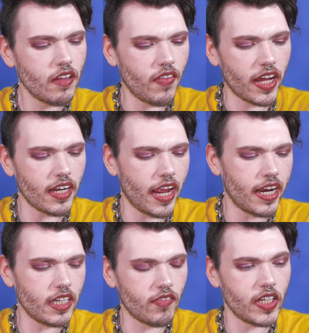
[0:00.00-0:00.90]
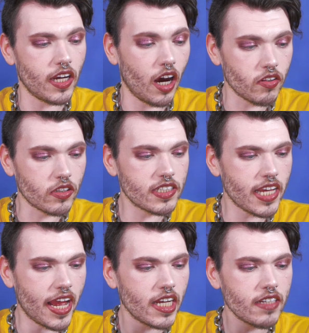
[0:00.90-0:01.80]
that any of the others
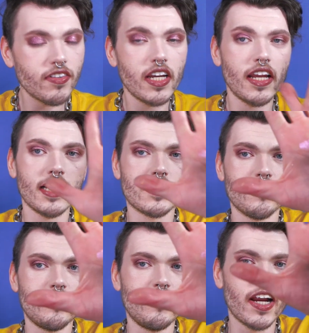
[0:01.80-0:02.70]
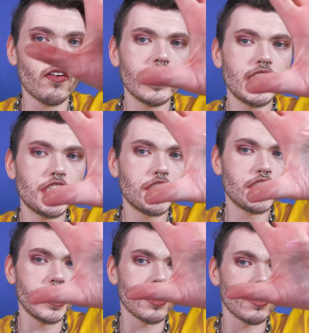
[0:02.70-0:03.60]
have. It's very
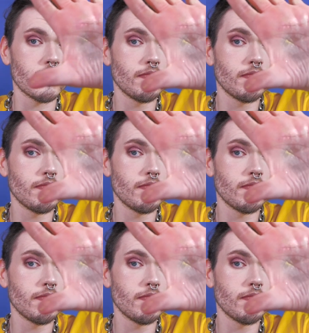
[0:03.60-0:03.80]
sheer,